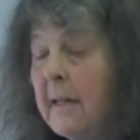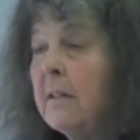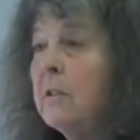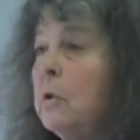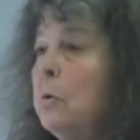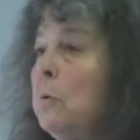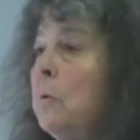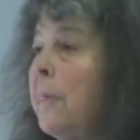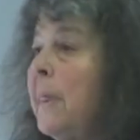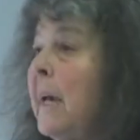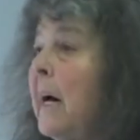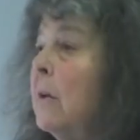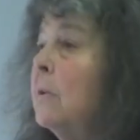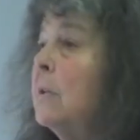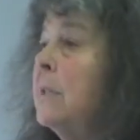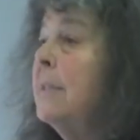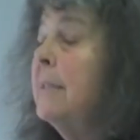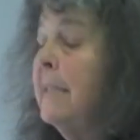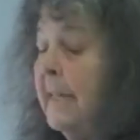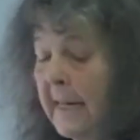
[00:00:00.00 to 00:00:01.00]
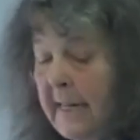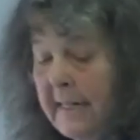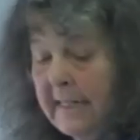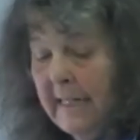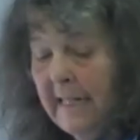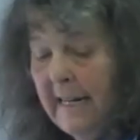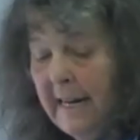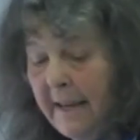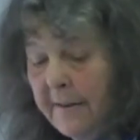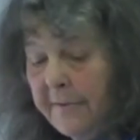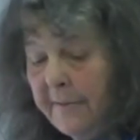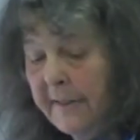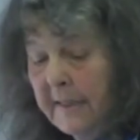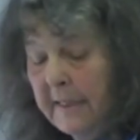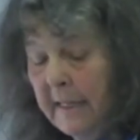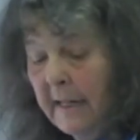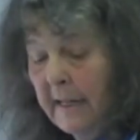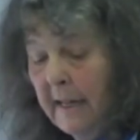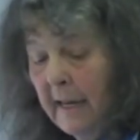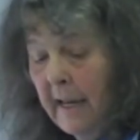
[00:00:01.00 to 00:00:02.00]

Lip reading: 2011,